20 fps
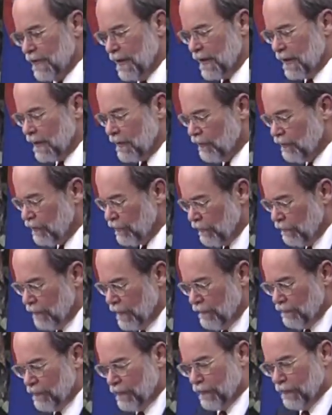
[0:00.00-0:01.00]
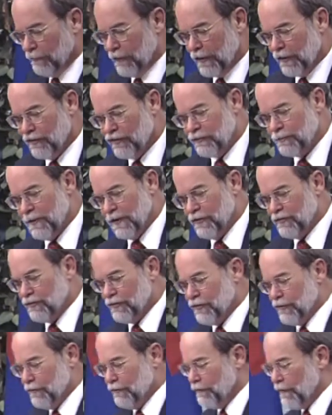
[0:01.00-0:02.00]
not a conservative, delivering a speech
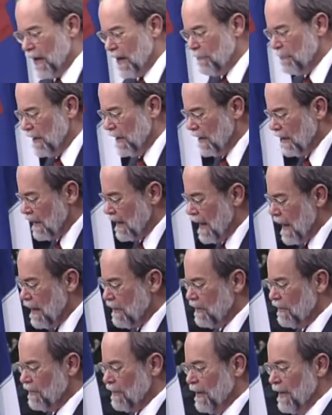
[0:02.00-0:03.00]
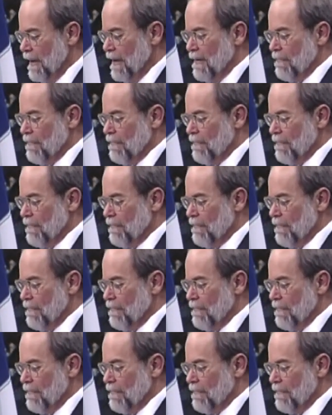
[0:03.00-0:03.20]
to the Phi Beta, Cat,